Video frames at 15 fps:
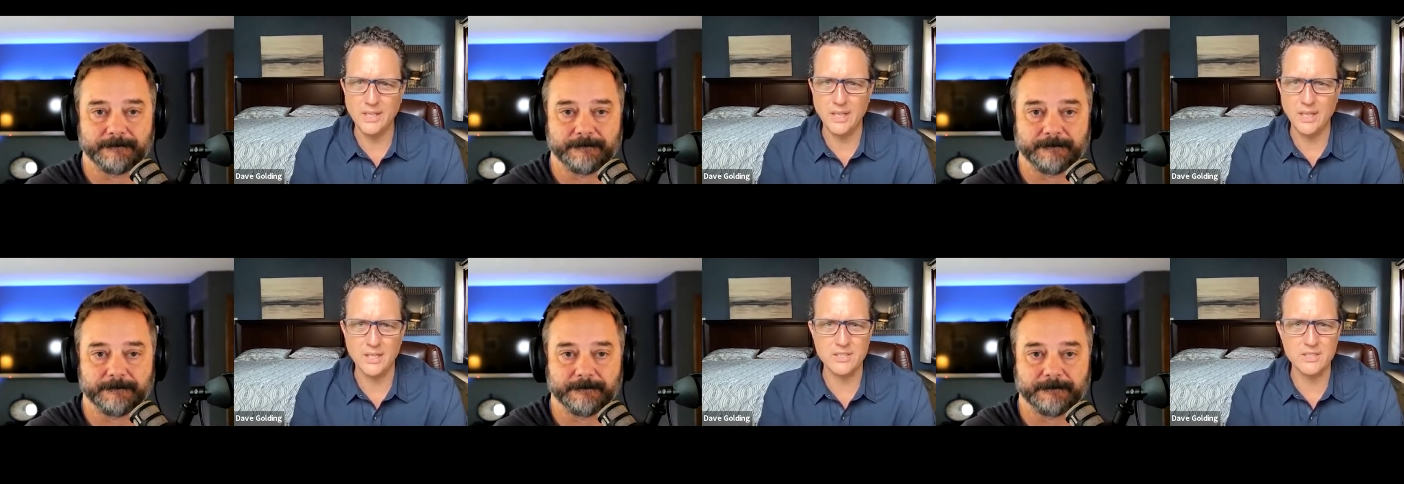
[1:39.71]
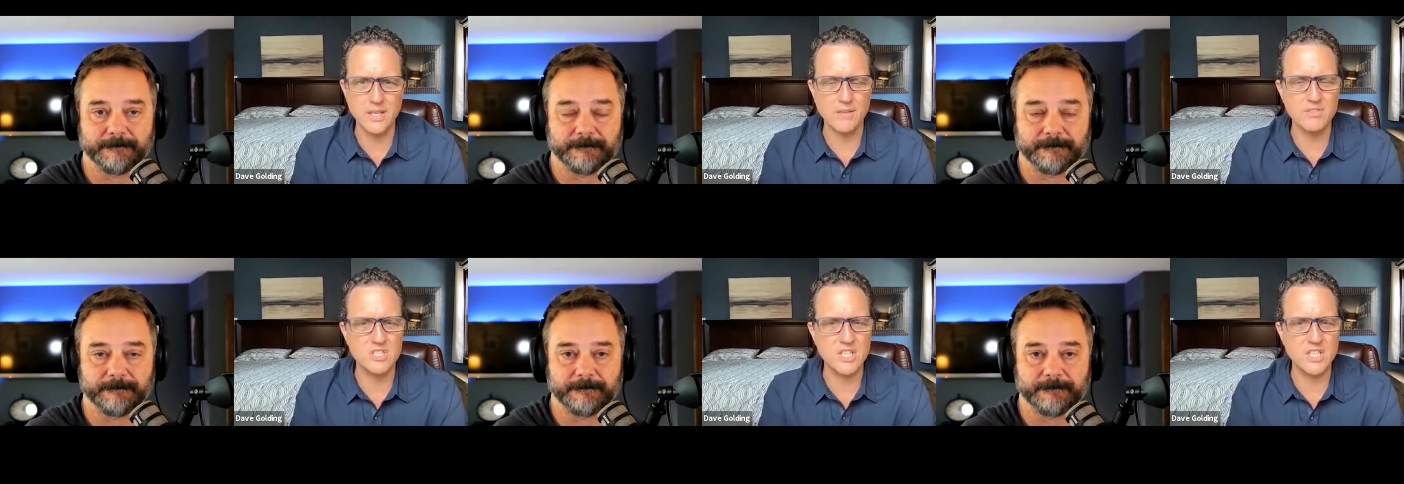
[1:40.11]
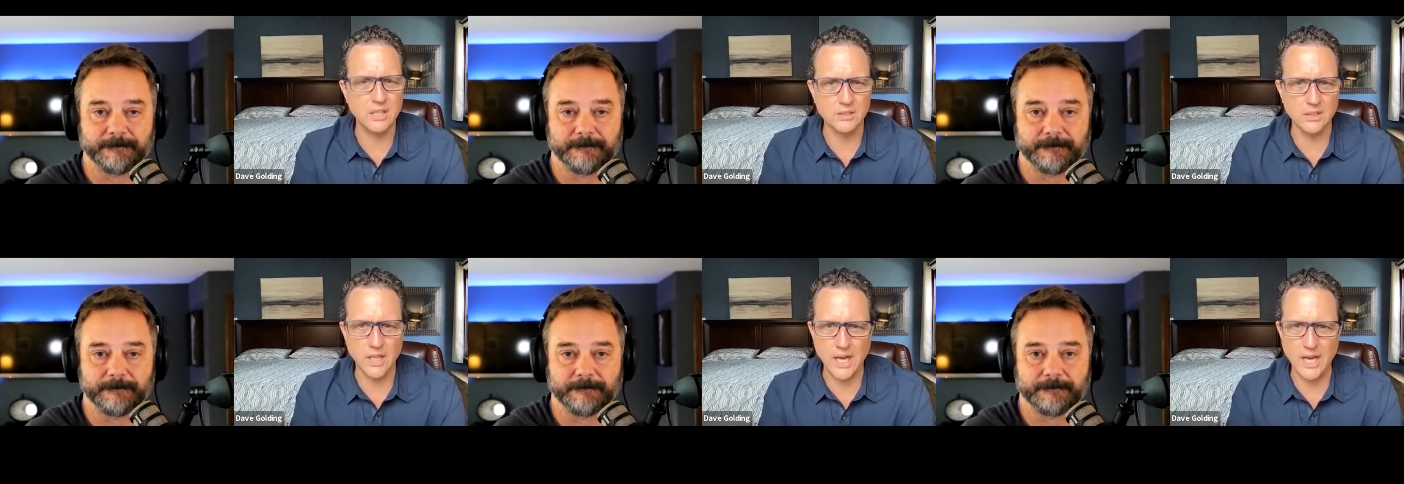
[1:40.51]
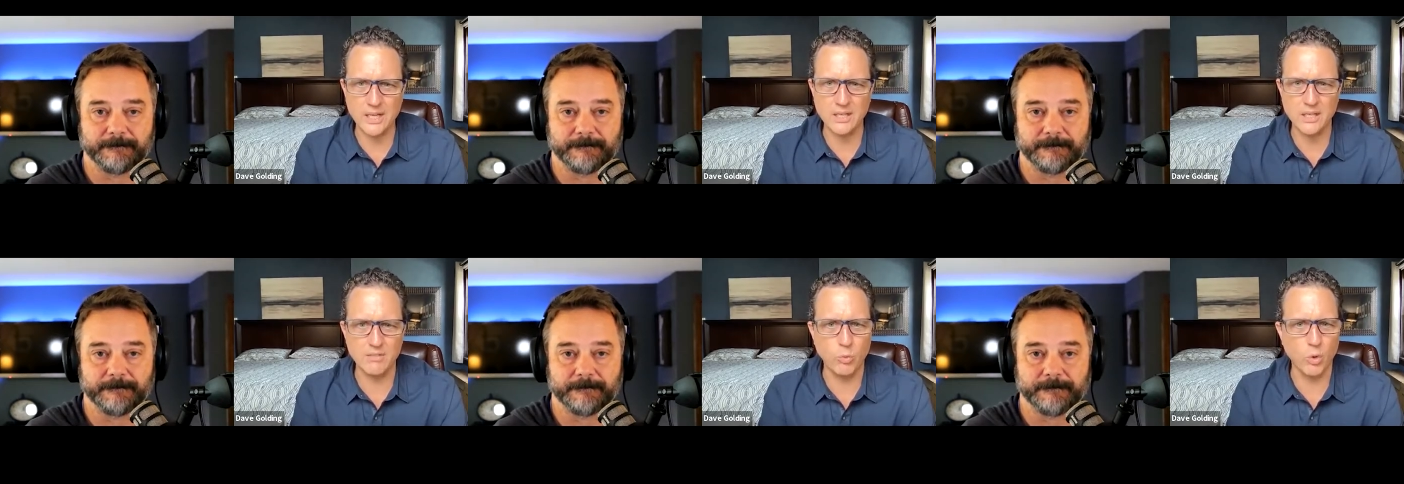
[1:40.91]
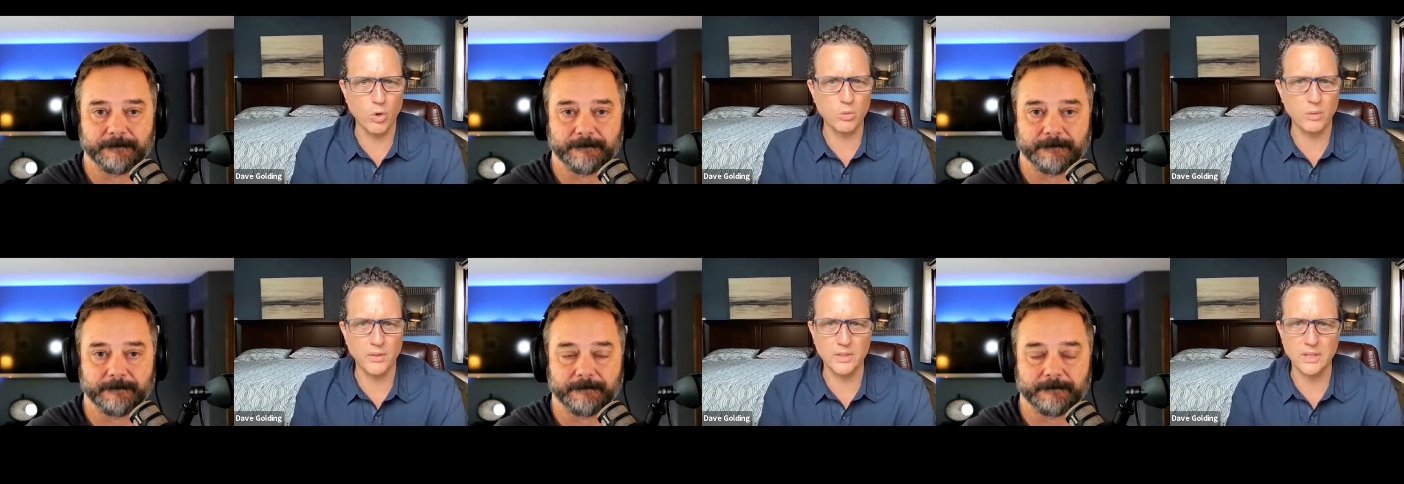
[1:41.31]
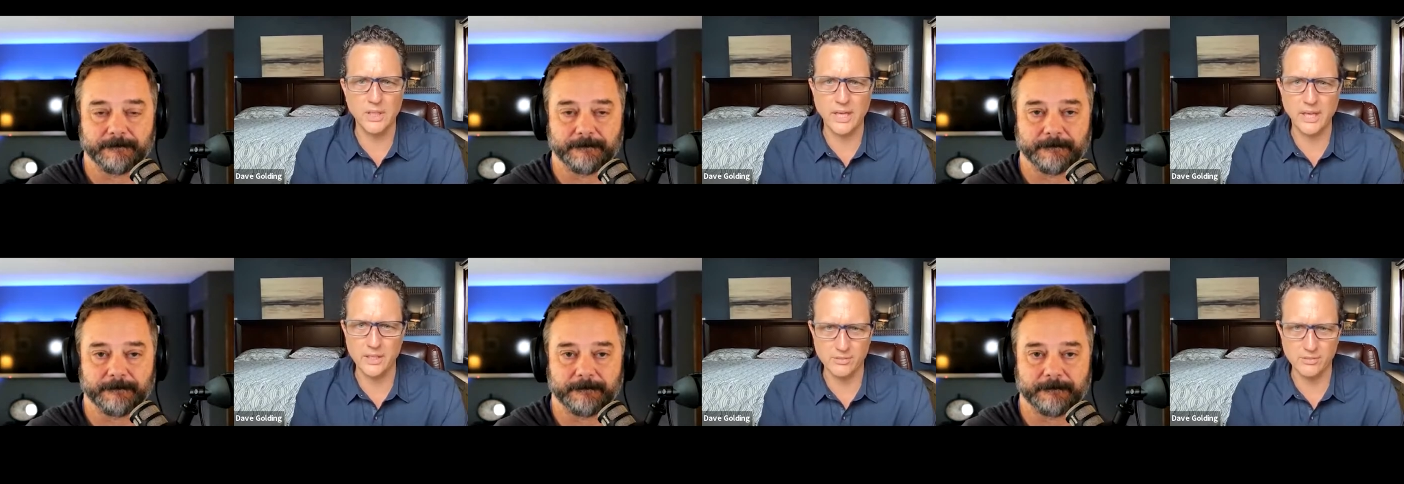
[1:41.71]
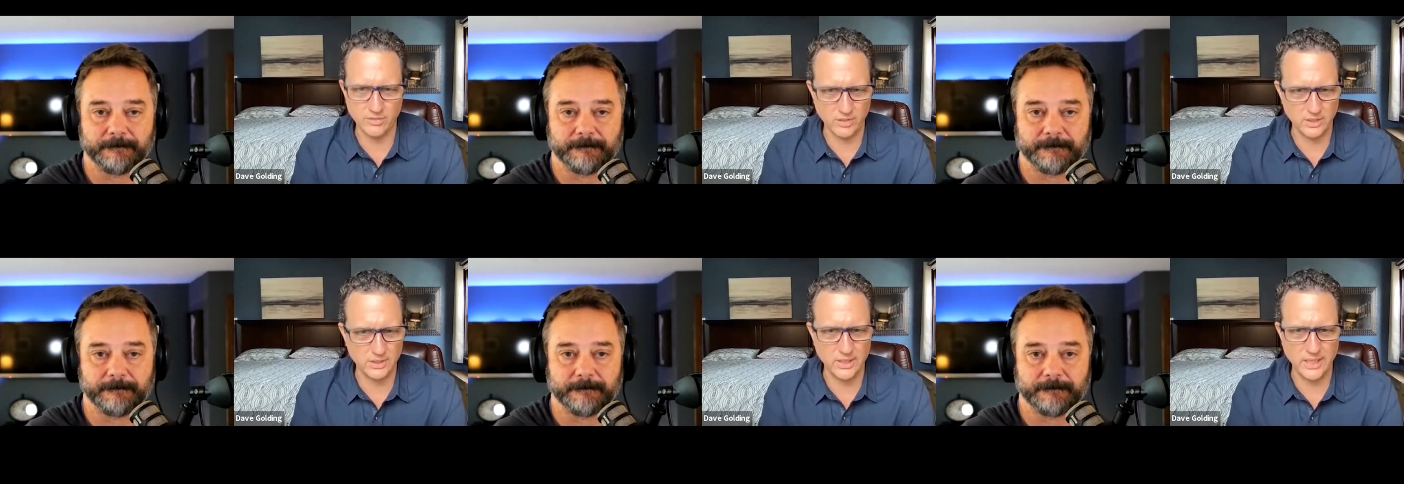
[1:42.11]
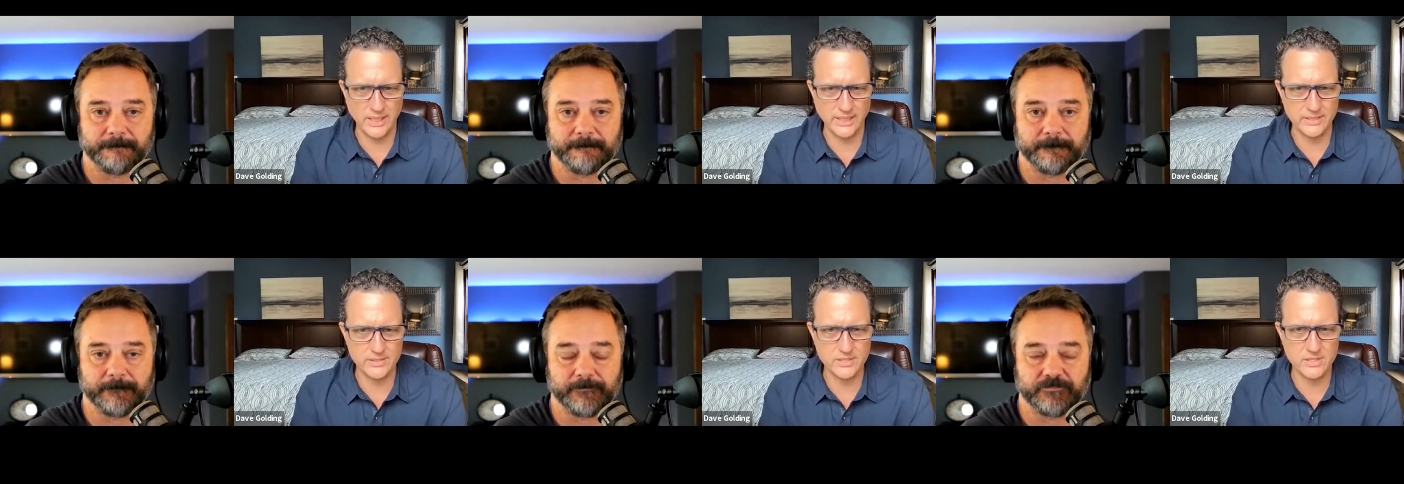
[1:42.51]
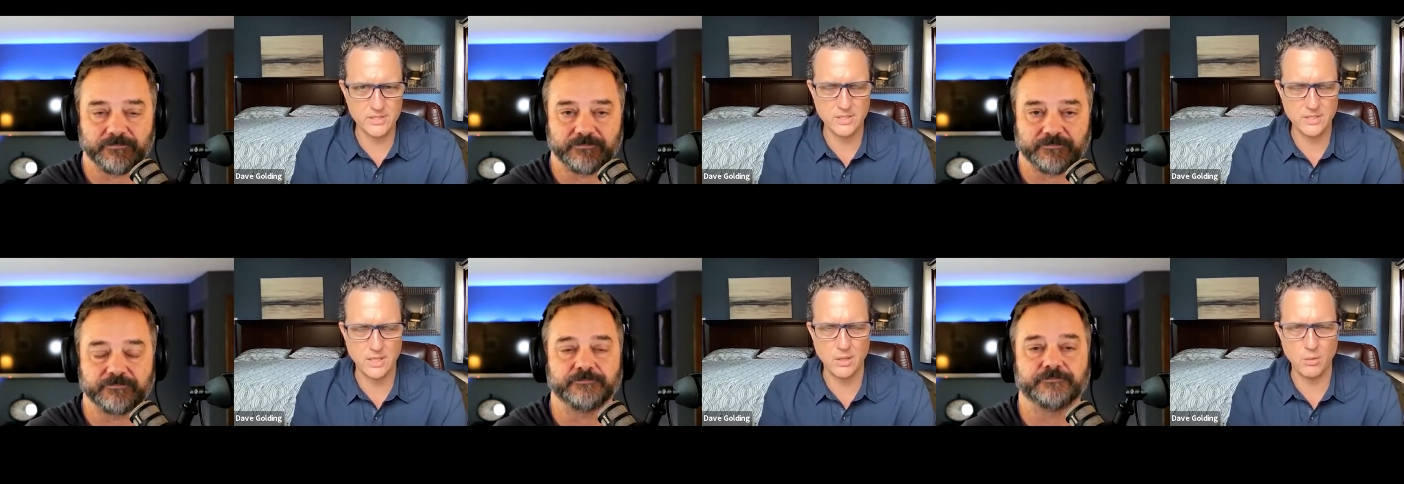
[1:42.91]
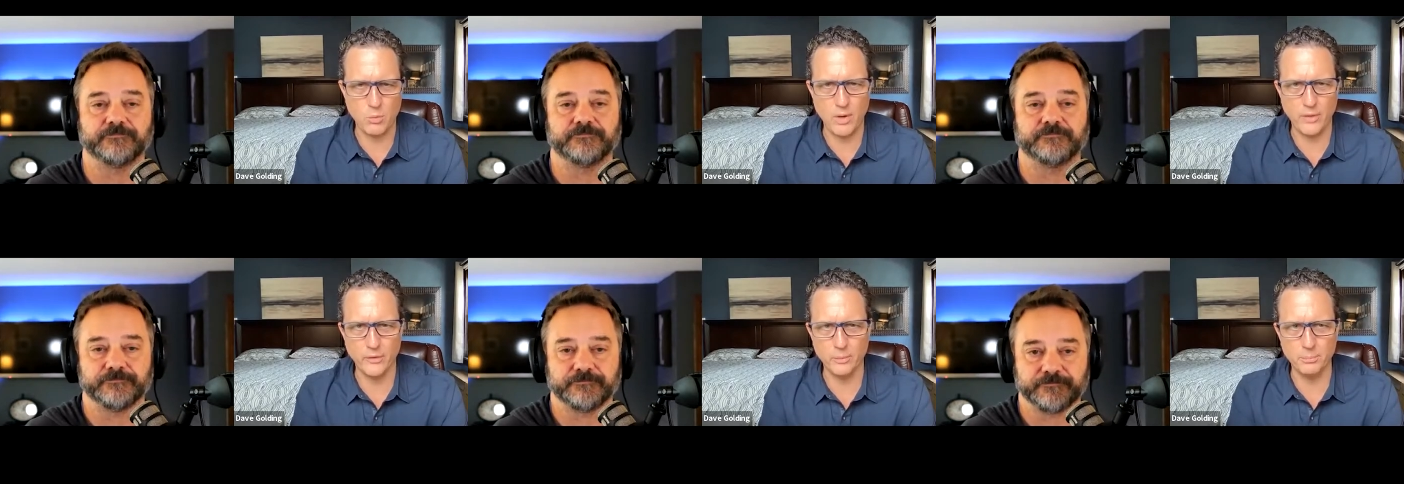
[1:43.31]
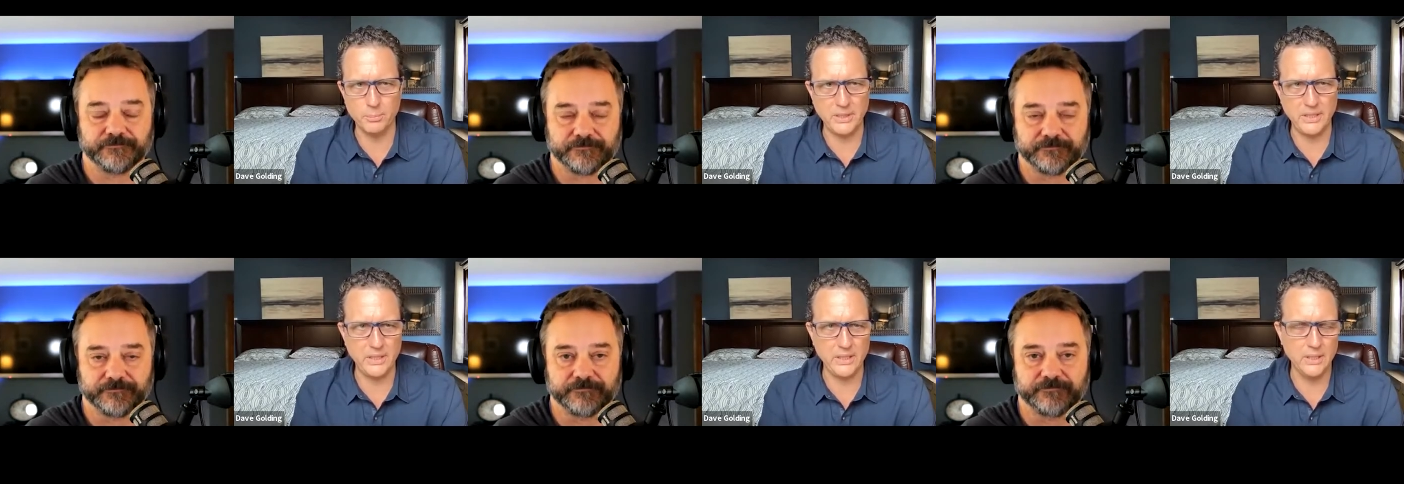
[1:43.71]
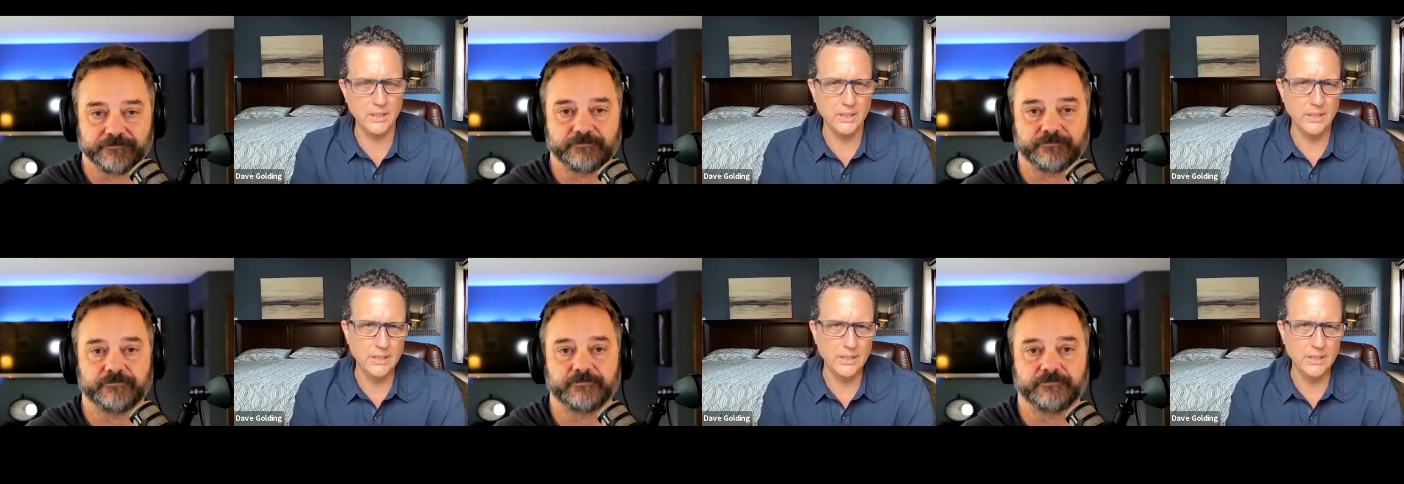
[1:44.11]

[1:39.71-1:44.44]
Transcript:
Speaker 1: uh, i've seen a lot i've worked with a lot of different clients uh, whether it be